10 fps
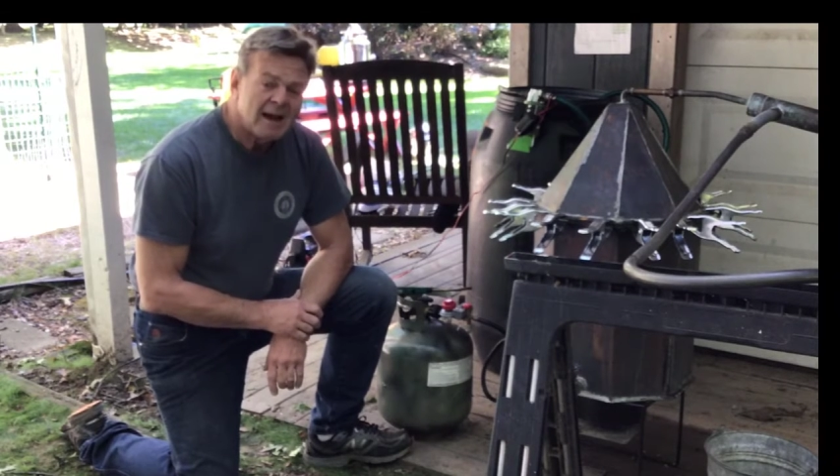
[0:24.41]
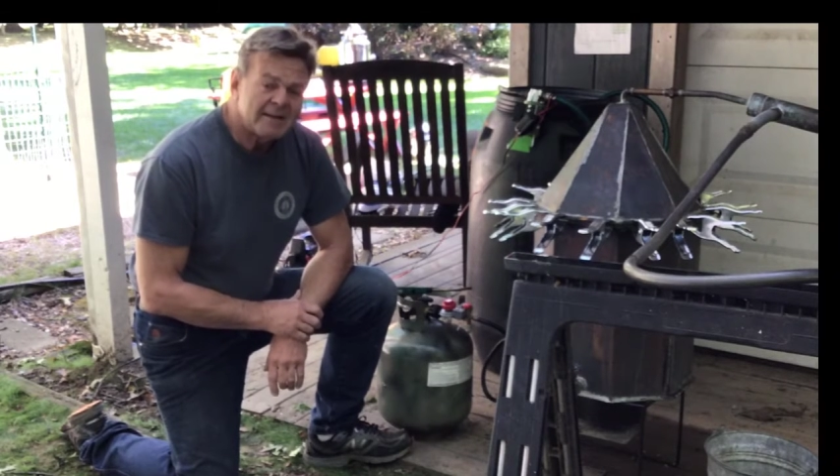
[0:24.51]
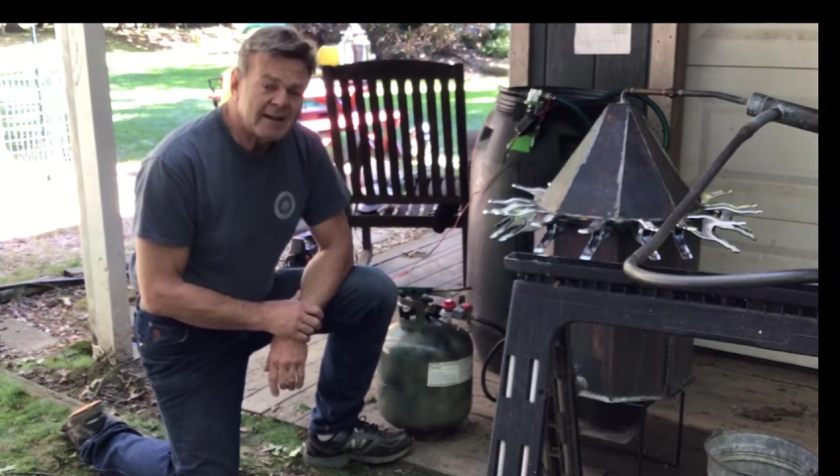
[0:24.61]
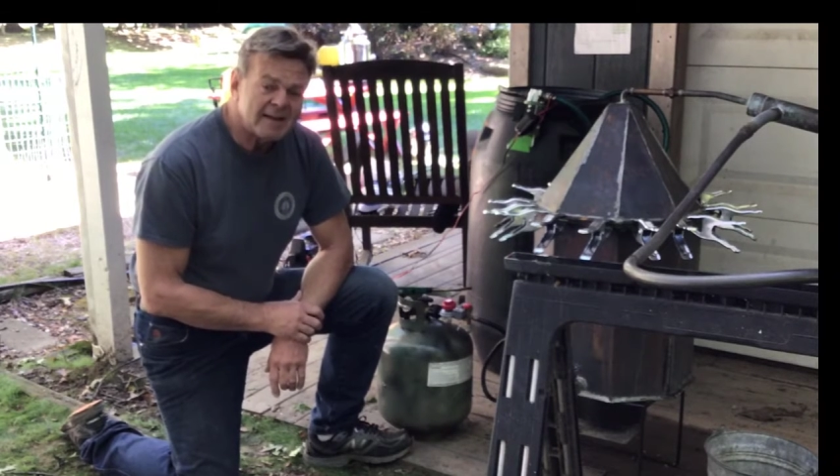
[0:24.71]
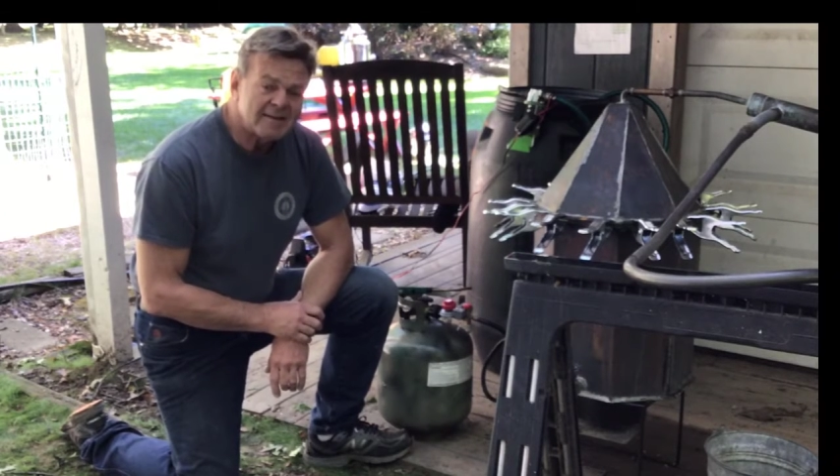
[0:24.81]

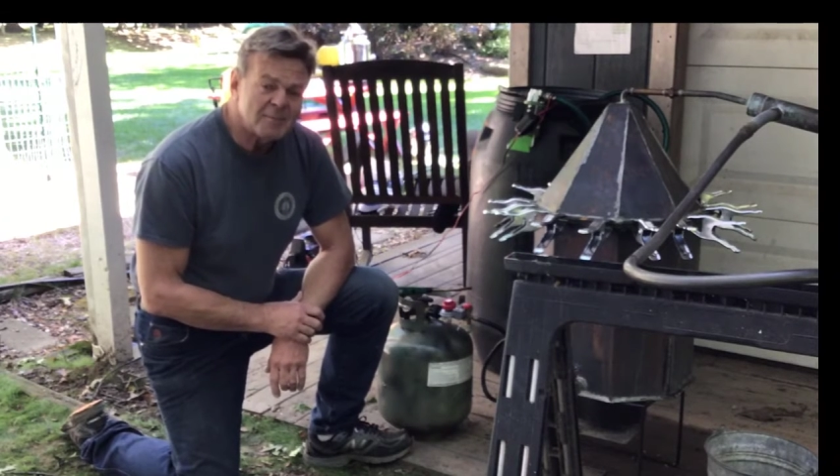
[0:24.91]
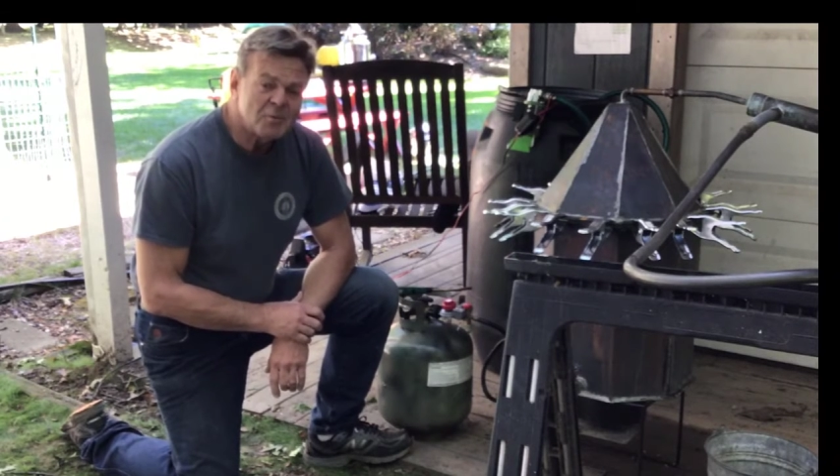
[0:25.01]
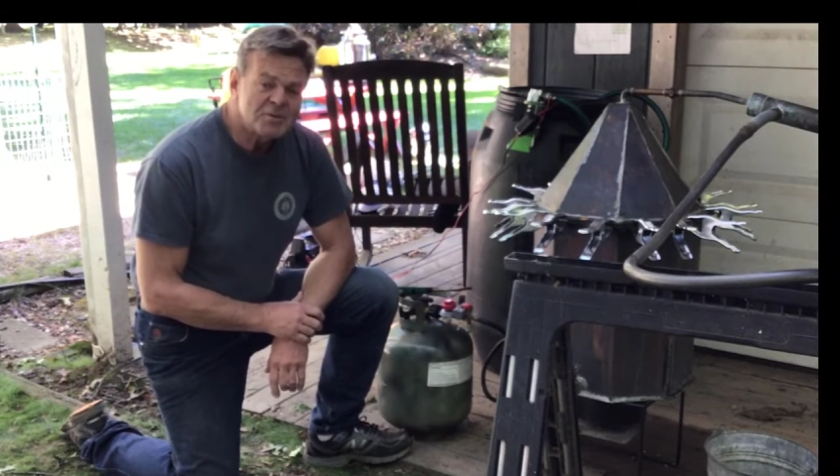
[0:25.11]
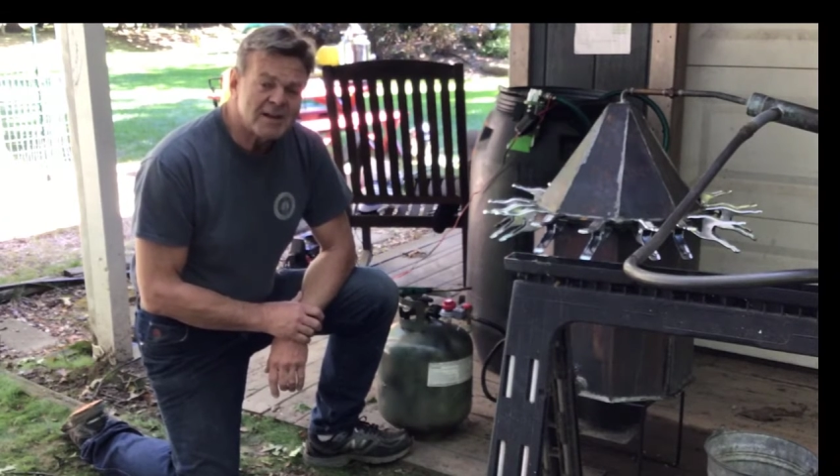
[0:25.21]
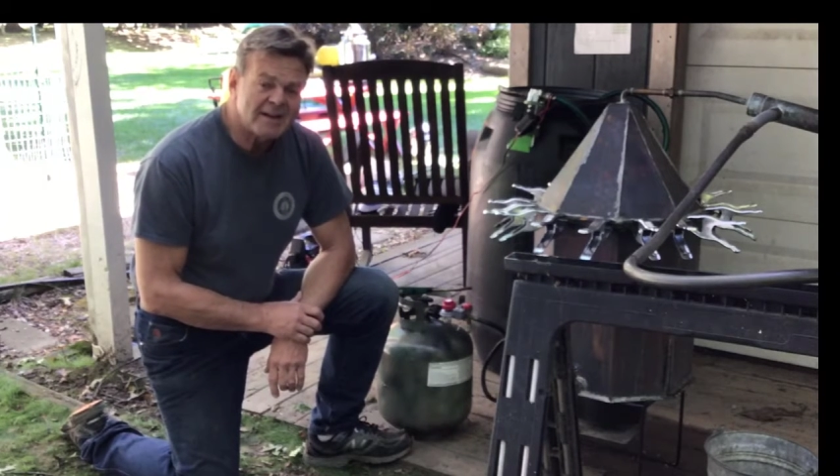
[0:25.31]
uh, Tennessee
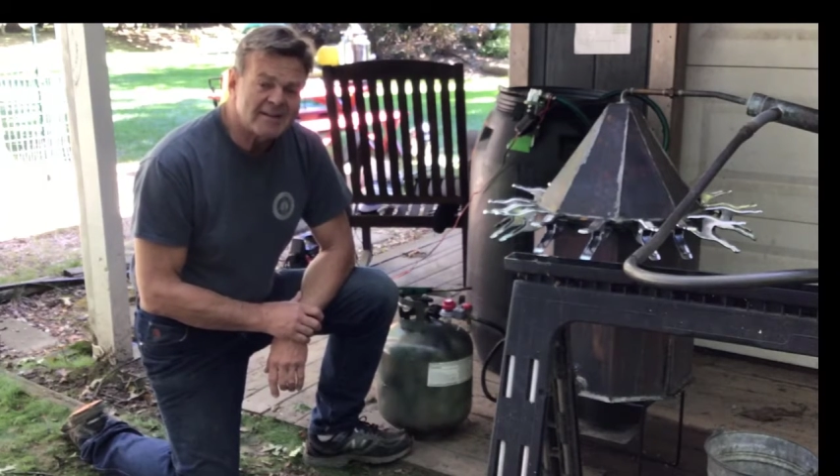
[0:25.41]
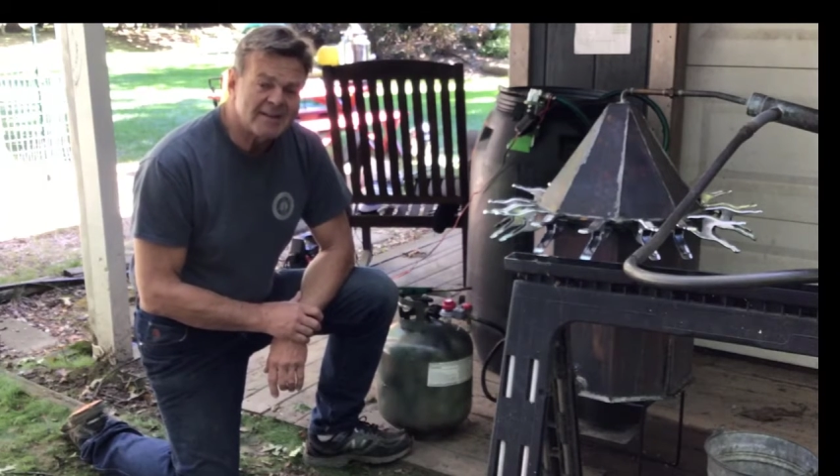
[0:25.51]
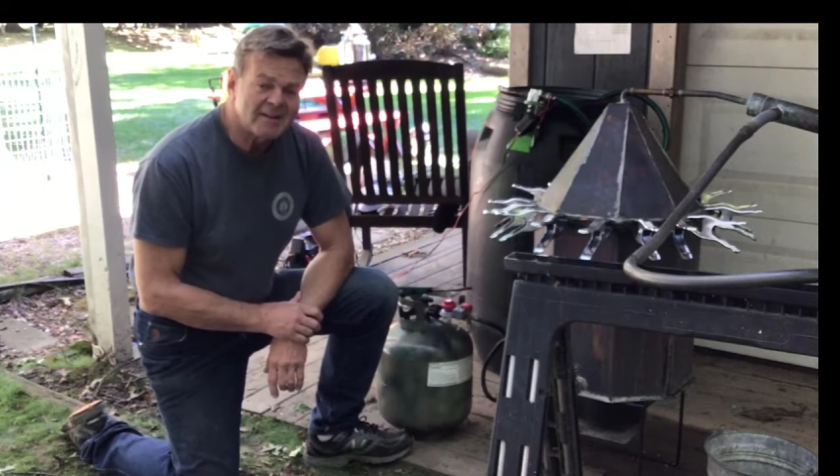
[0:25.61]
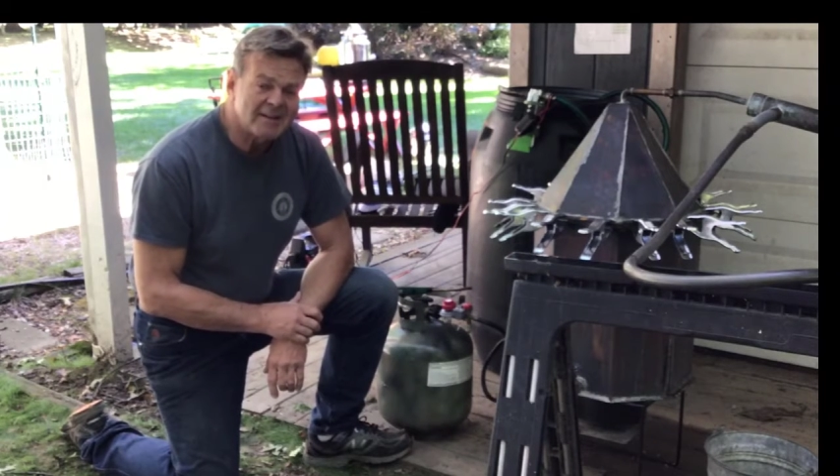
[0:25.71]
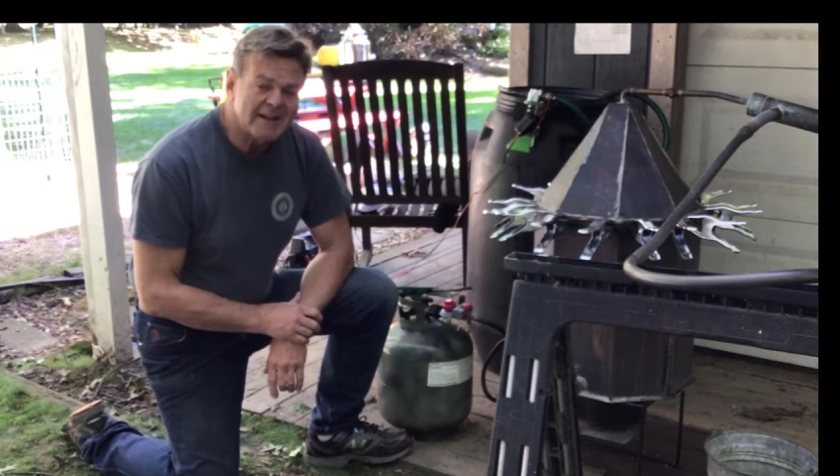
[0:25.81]
moonshine
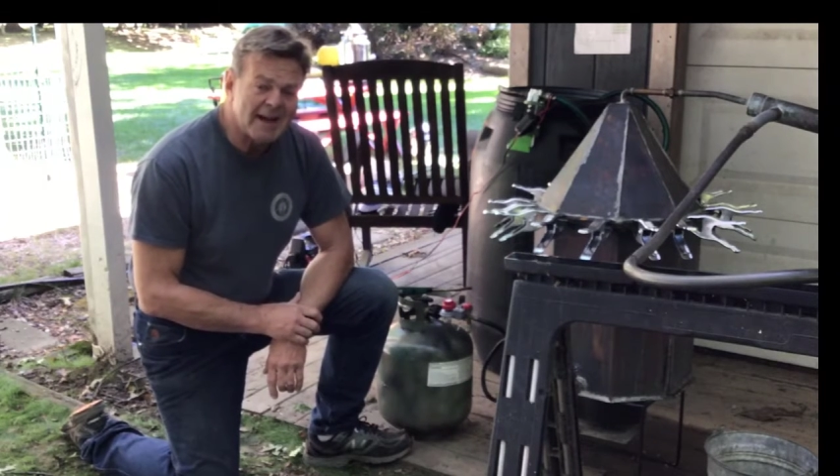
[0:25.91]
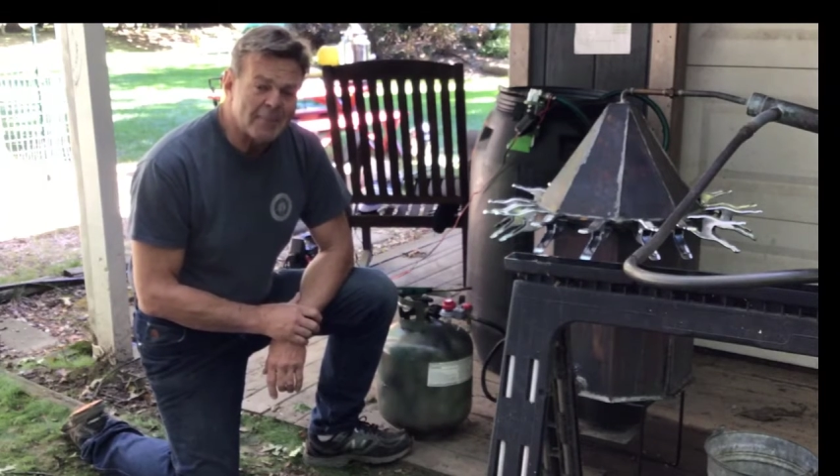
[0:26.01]
still in